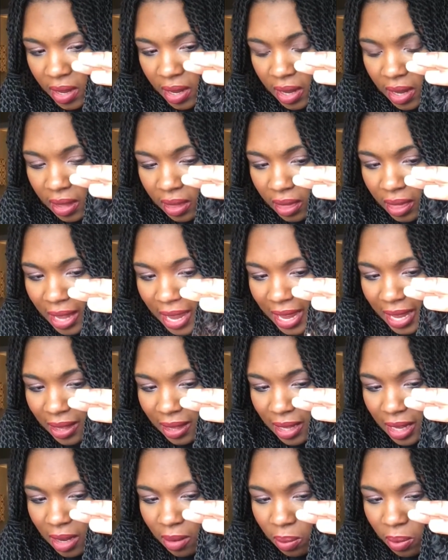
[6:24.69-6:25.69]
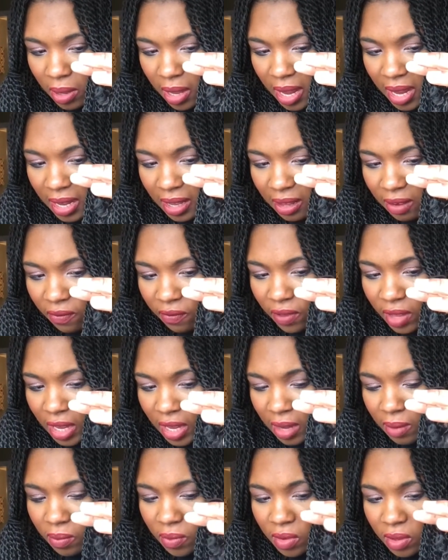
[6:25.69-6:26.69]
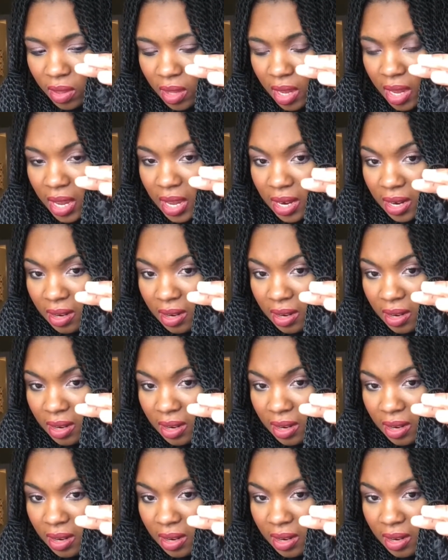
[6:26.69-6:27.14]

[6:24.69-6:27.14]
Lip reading: and lightly applying the flame to the end